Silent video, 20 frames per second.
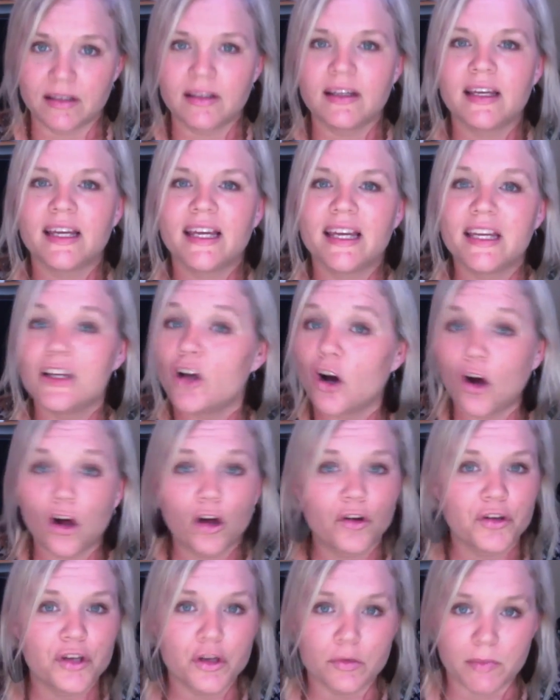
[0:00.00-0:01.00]
in
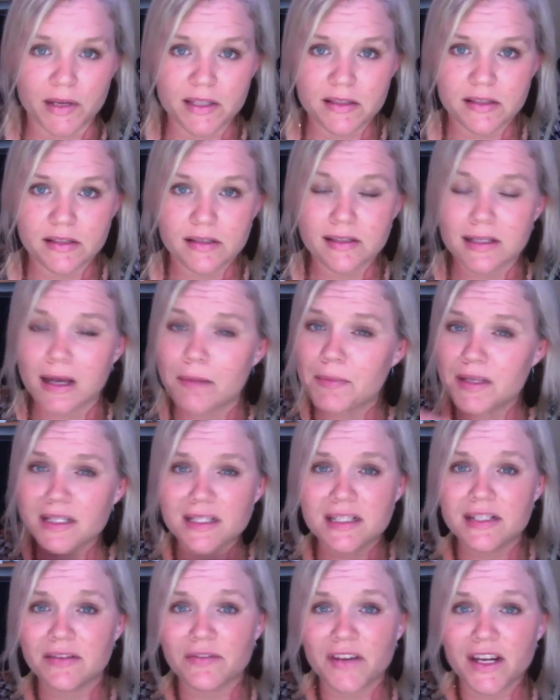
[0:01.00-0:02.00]
all humans. Some it's
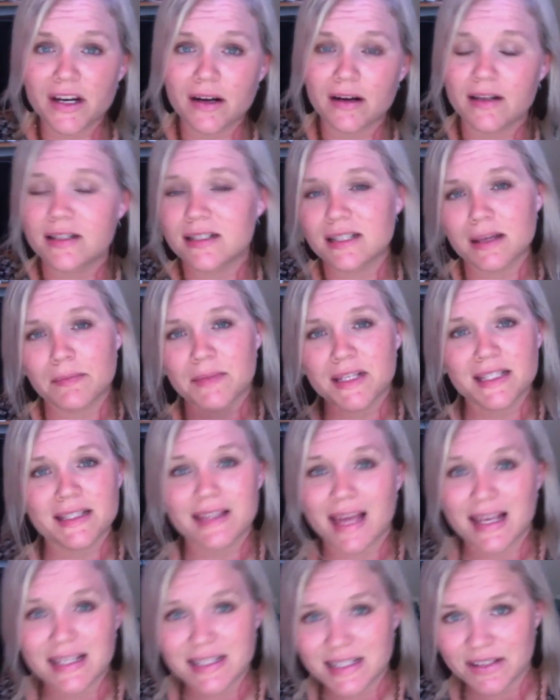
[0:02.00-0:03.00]
severe and some it's
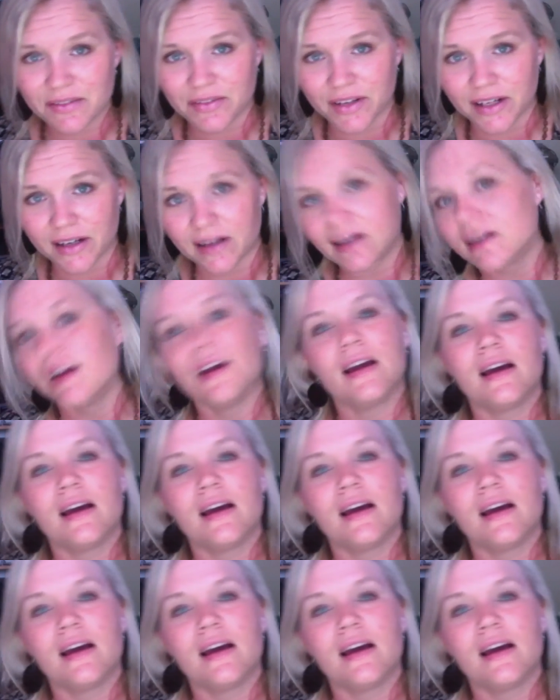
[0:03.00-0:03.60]
less severe.